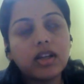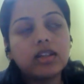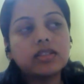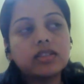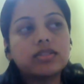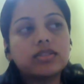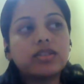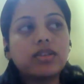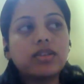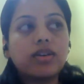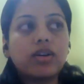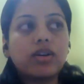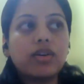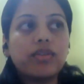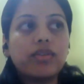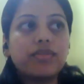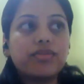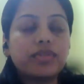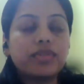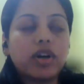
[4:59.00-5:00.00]

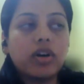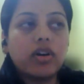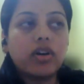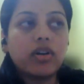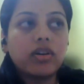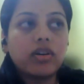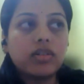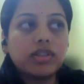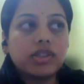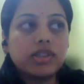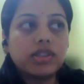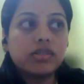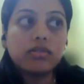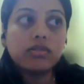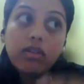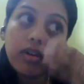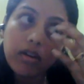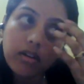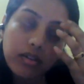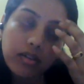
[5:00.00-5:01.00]
So
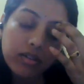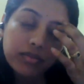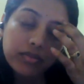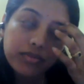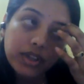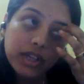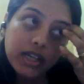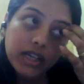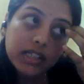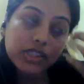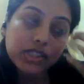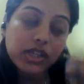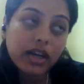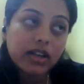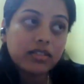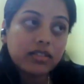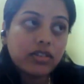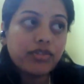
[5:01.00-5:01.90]
we can check the